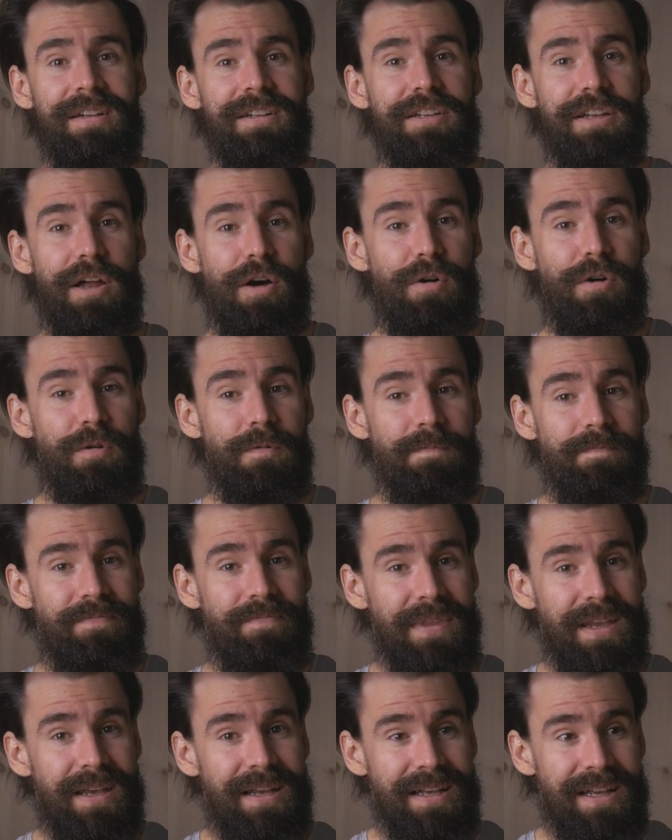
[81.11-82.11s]
So
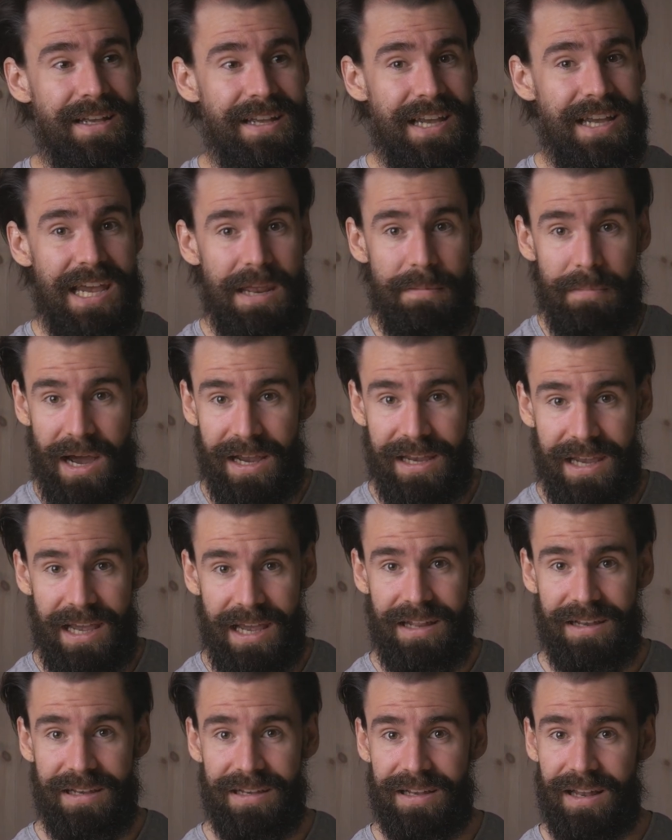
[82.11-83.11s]
in my
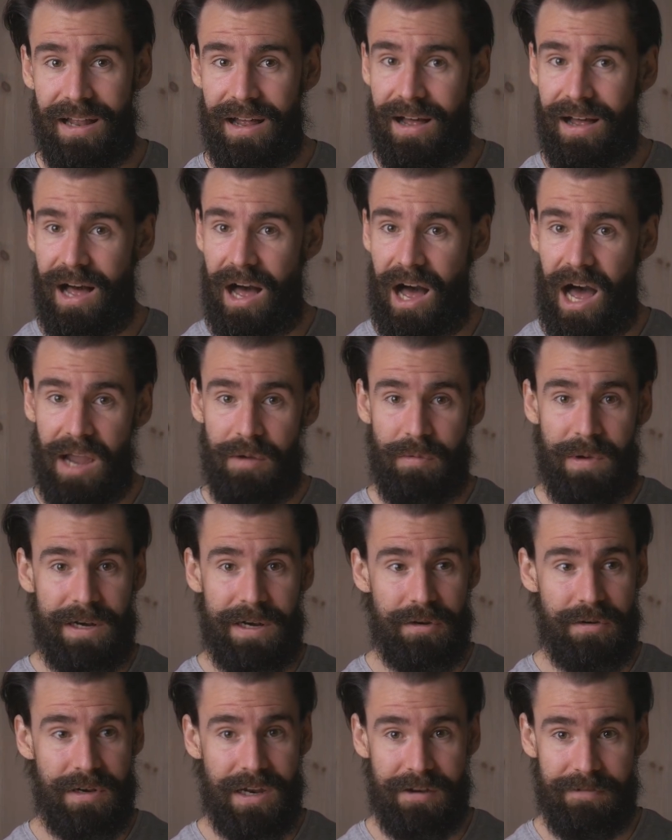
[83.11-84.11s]
case, I
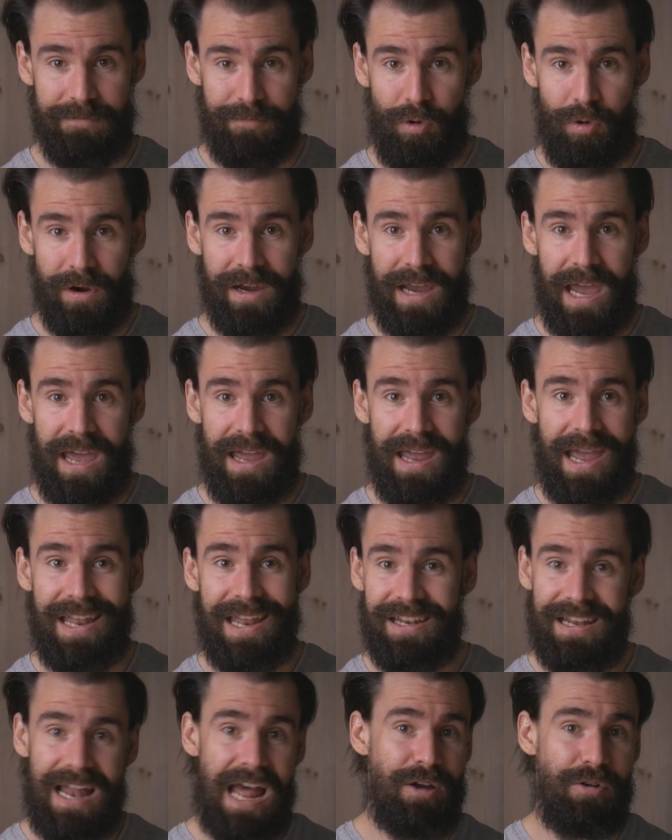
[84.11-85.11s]
rendered in 4K
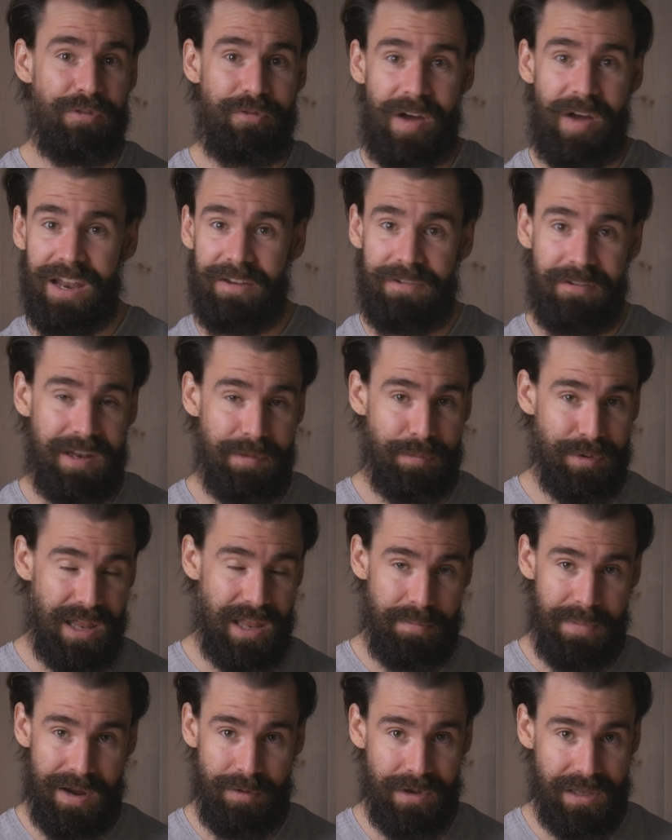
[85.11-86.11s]
and sacrificed 50%
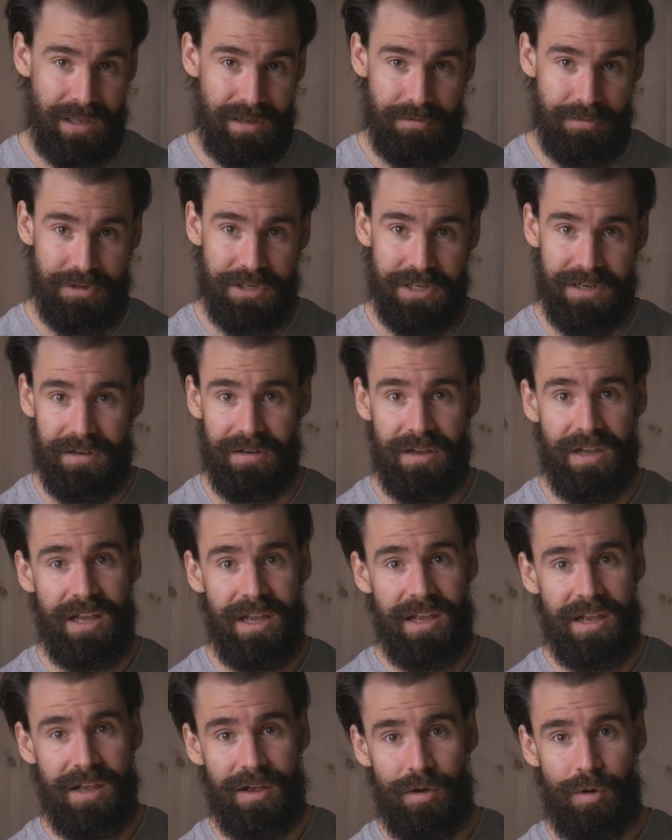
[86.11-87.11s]
of my resolution
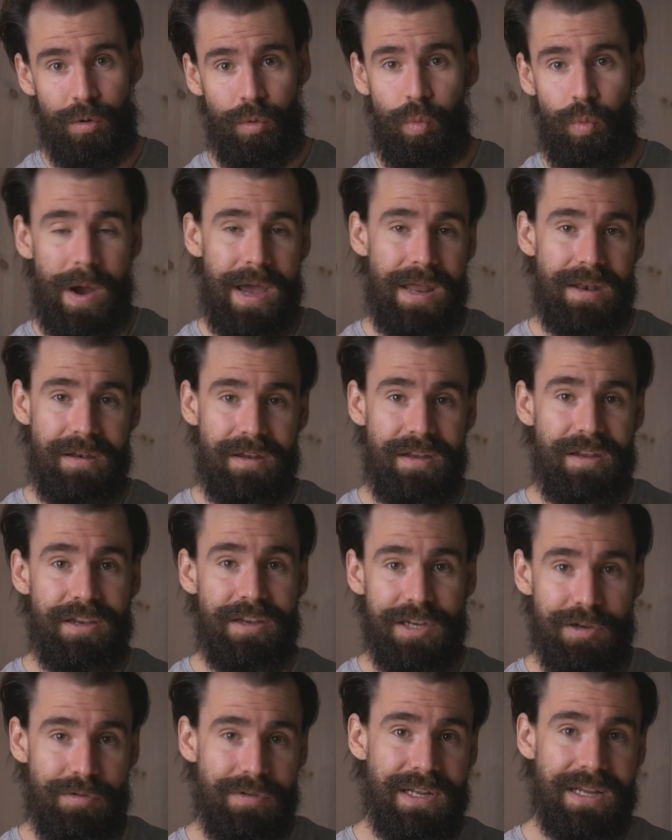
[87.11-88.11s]
when
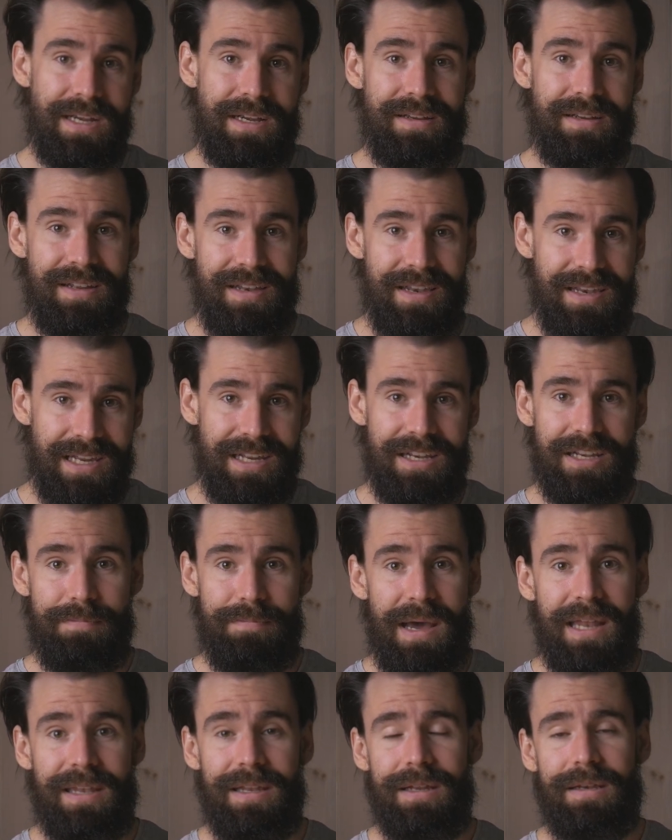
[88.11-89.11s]
using this
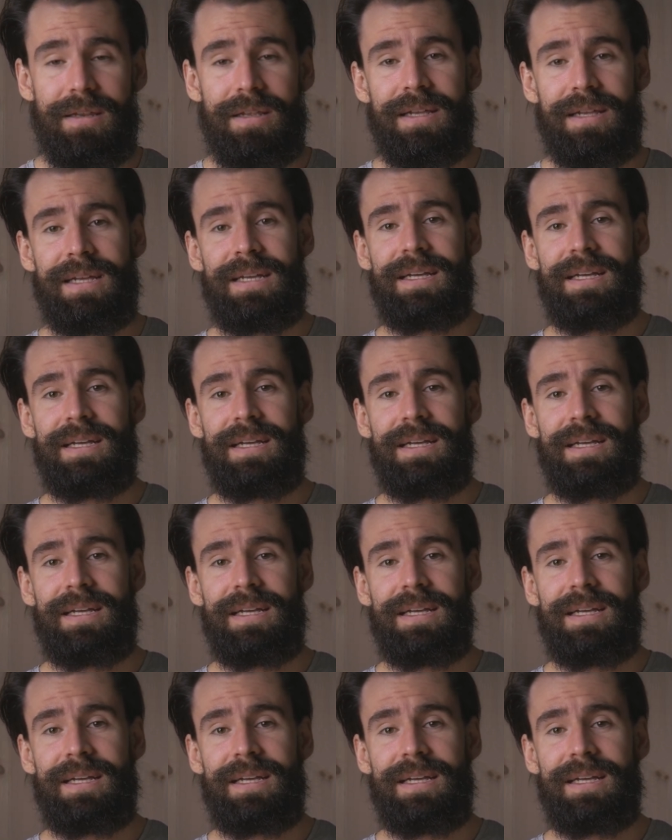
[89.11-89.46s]
method.